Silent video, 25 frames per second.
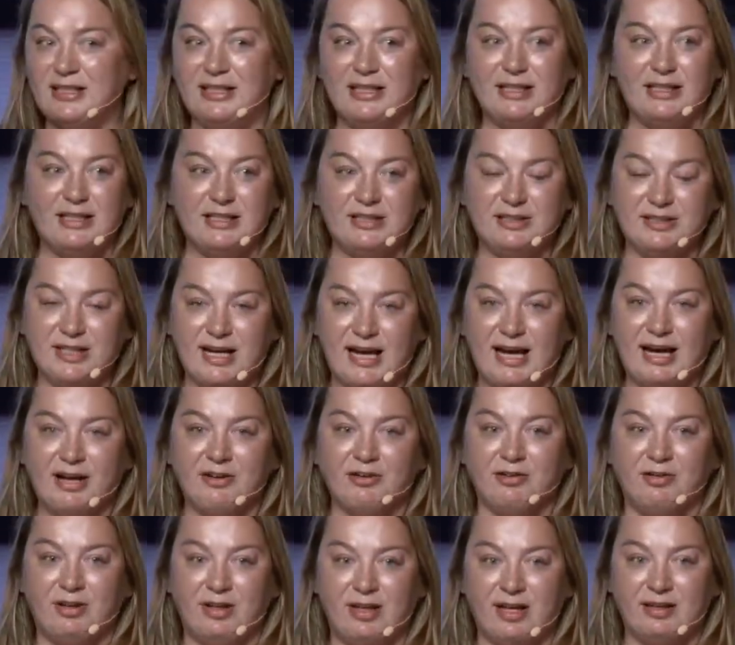is to
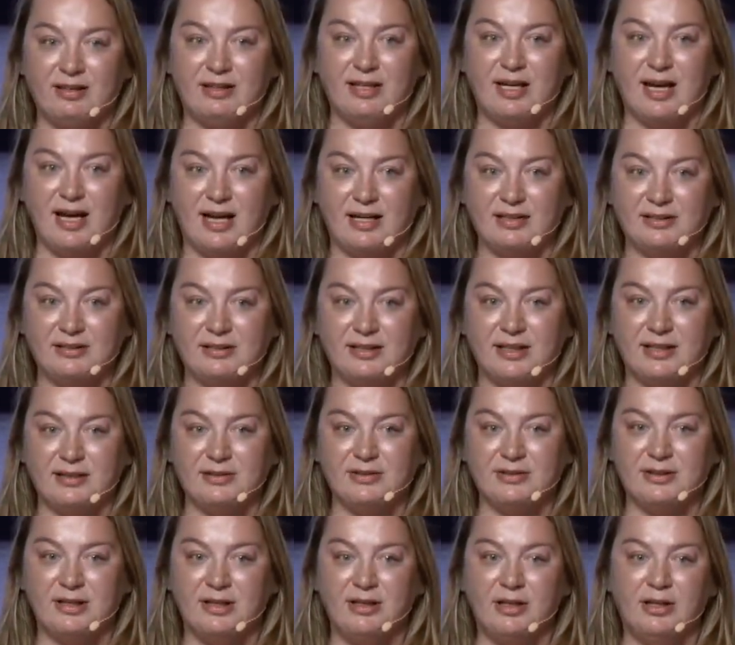actually get the assets.
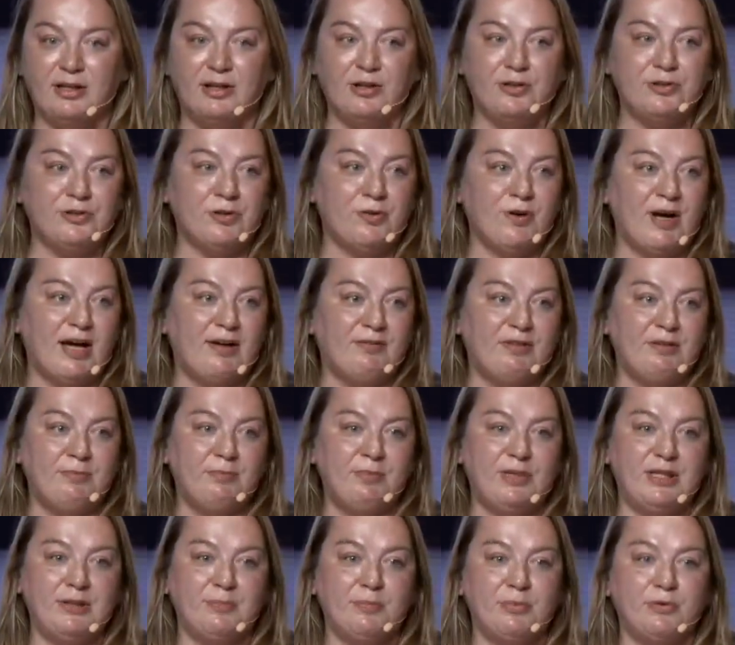So having
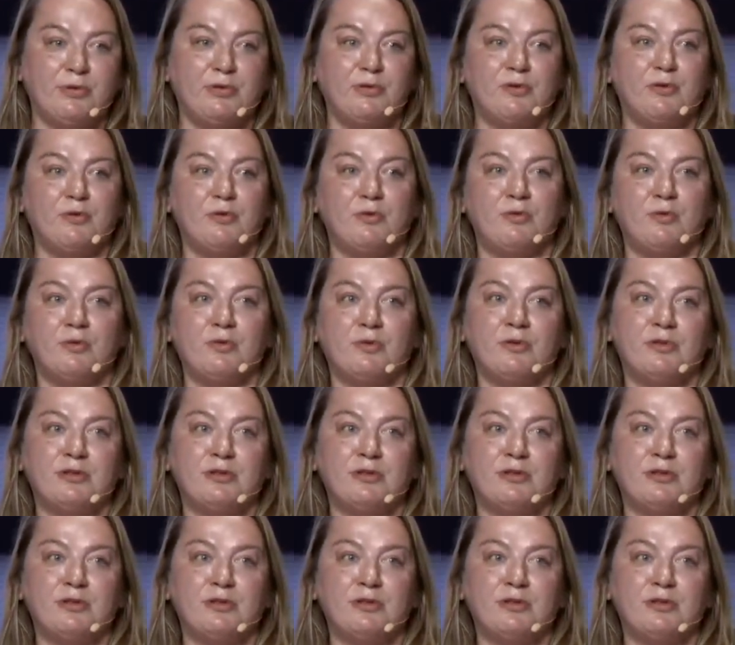people who